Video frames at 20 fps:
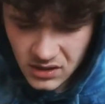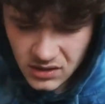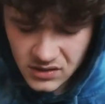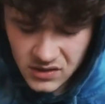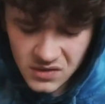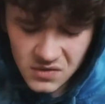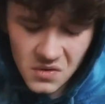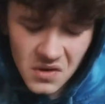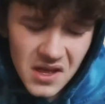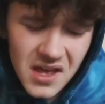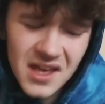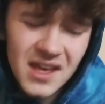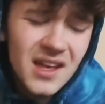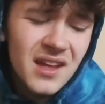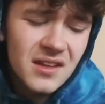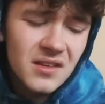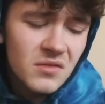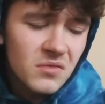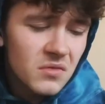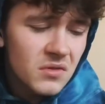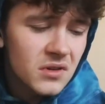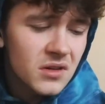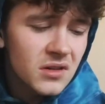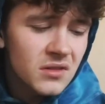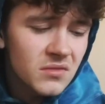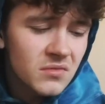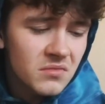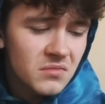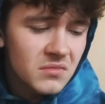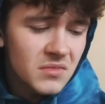to anyone
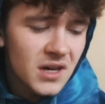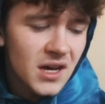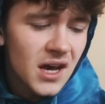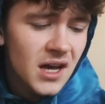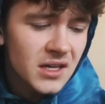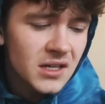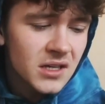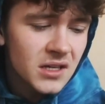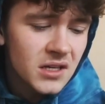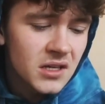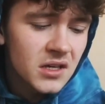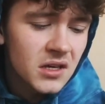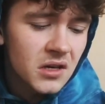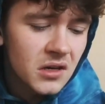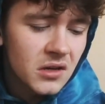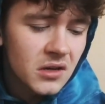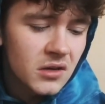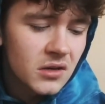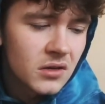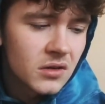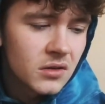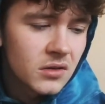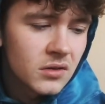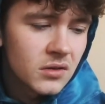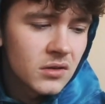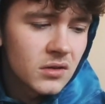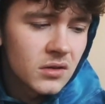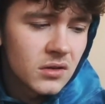who might care.